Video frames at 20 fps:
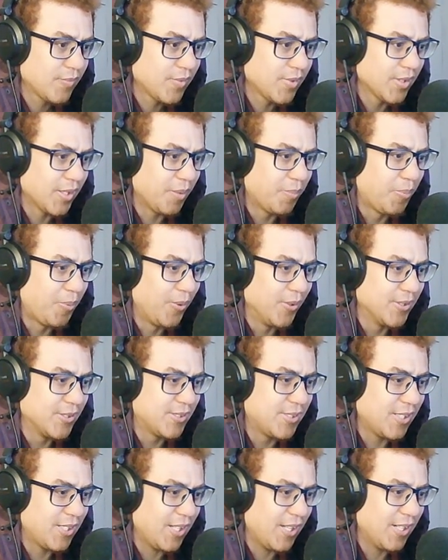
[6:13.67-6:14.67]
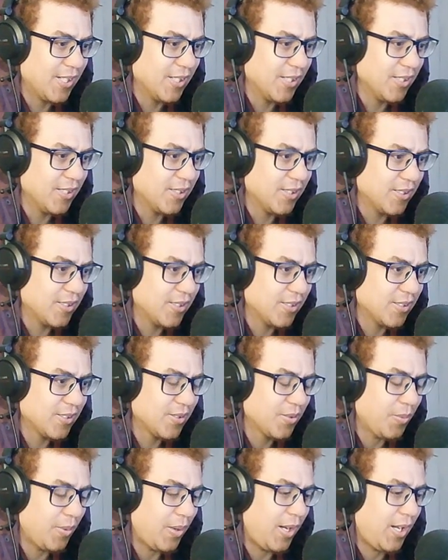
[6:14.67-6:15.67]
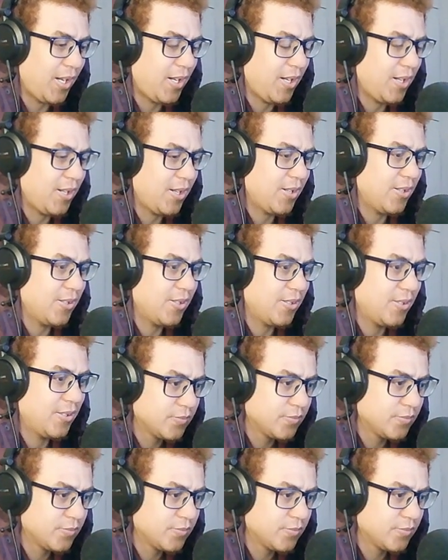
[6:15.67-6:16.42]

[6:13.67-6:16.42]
They pointed at her. Wow.